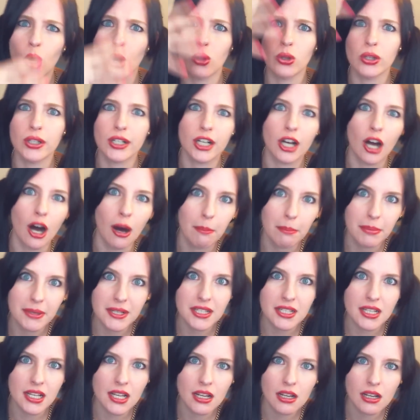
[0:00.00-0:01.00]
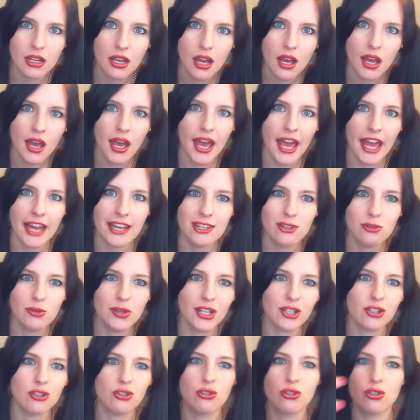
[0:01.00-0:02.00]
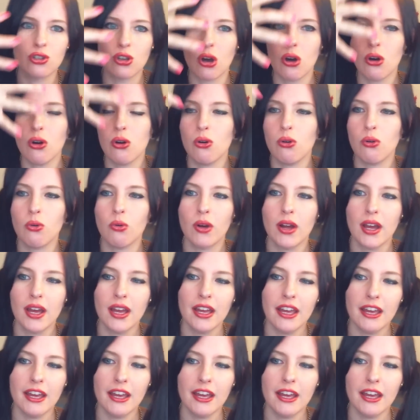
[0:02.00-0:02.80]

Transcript: all-encompassing, and you get so...